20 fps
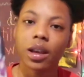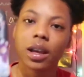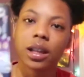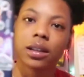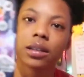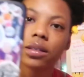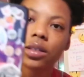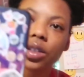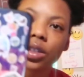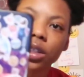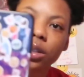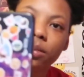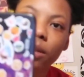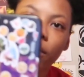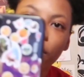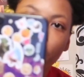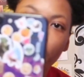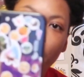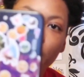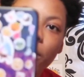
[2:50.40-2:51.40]
And this is just my
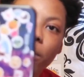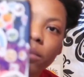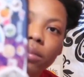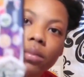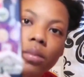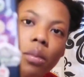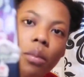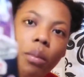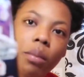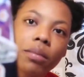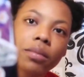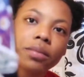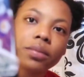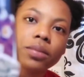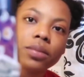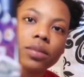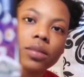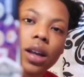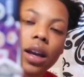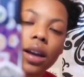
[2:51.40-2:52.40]
phone.
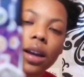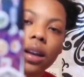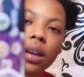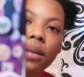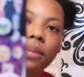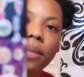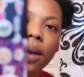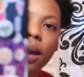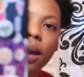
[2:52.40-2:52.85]
I got it in